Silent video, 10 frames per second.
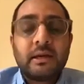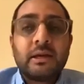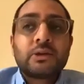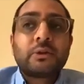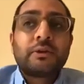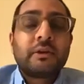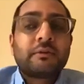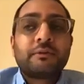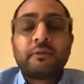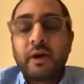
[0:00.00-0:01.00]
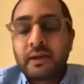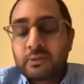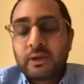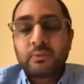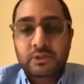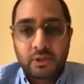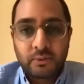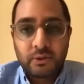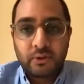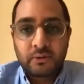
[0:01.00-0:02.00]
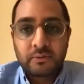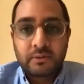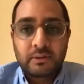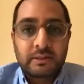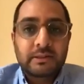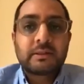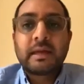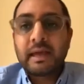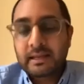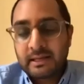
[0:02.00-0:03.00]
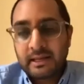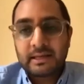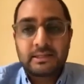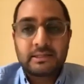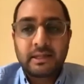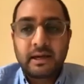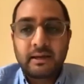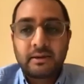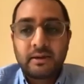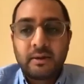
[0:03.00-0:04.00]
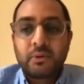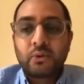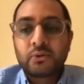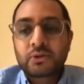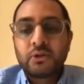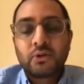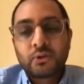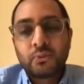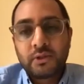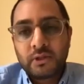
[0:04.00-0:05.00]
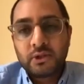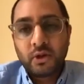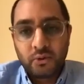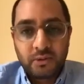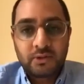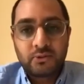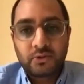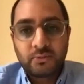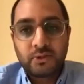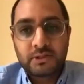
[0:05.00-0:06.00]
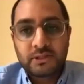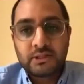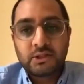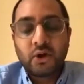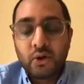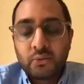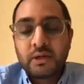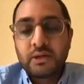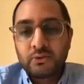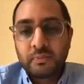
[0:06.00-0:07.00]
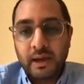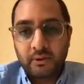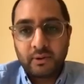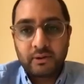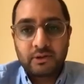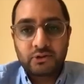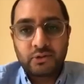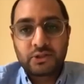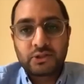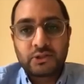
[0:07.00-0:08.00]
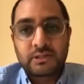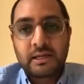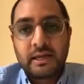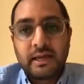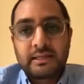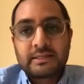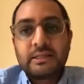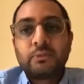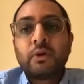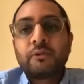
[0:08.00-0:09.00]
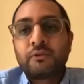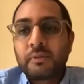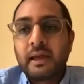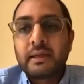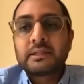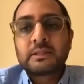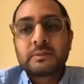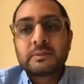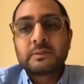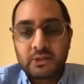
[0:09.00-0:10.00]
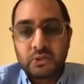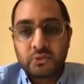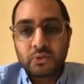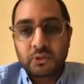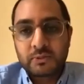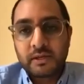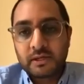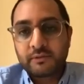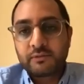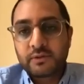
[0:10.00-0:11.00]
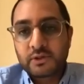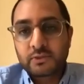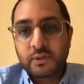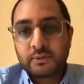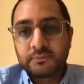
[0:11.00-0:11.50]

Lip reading: So I think find out what's going on, get connected to that, but also look within your own Hindu communities, your own Hindu background and traditions, and see what from there inspires you to want to make a difference as well.